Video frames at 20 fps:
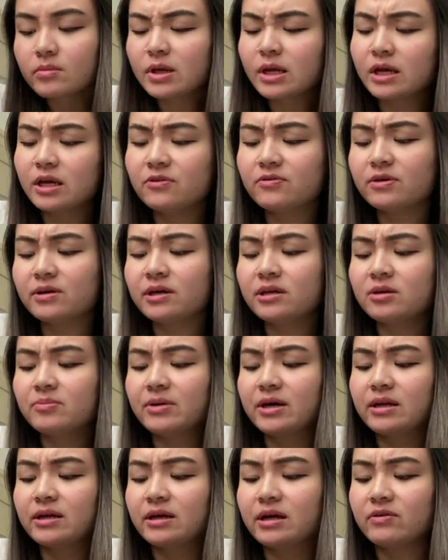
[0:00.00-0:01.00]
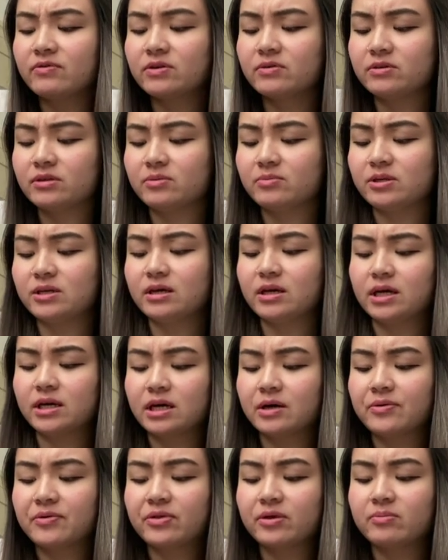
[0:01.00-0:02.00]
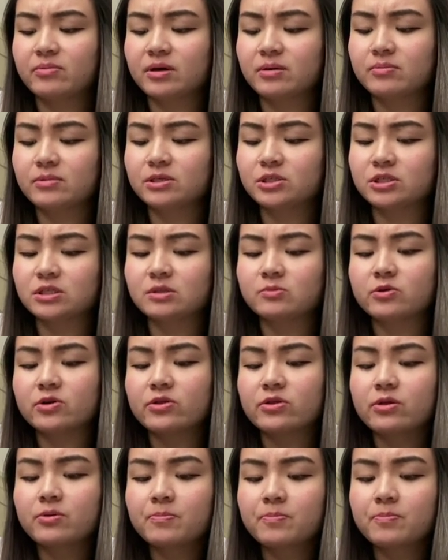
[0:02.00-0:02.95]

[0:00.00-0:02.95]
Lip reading: I feel kind of bad I haven't really been hanging out with them that much this month.